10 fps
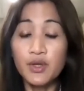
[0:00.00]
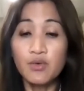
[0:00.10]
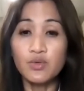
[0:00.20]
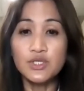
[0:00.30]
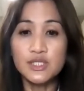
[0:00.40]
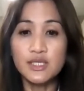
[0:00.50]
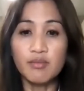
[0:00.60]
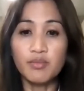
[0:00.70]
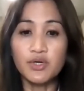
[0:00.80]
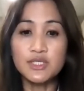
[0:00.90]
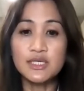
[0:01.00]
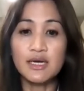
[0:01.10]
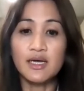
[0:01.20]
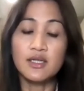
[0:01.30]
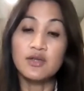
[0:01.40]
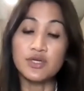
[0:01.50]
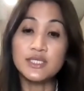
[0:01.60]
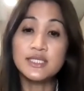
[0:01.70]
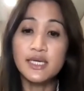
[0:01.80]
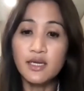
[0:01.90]
which is that bursa at your
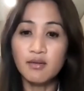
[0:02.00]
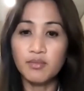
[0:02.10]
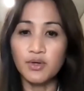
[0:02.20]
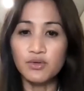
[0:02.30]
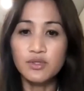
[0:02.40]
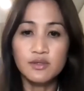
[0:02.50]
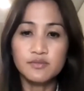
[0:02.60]
sitting bone.